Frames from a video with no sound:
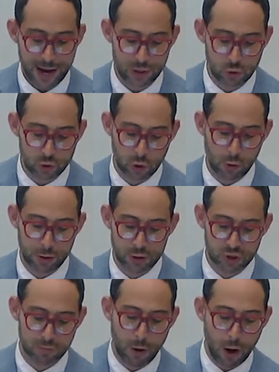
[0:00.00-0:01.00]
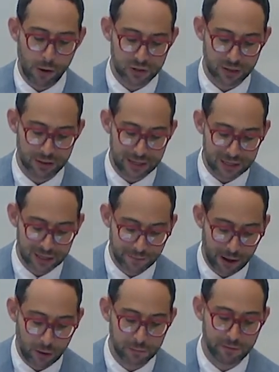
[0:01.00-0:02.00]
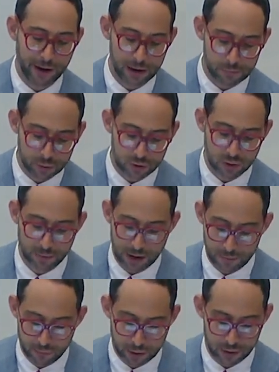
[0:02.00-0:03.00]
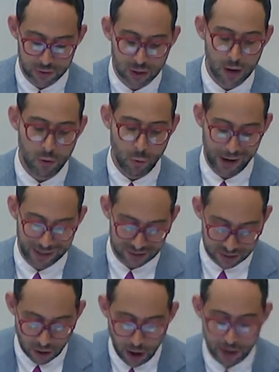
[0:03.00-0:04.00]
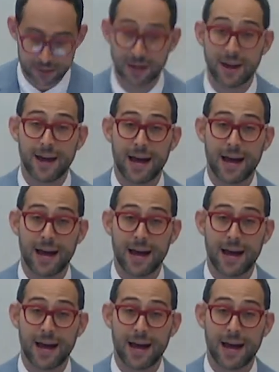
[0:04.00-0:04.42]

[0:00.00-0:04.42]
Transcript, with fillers: and use only the smallest and least developed viable human embryos when it's not,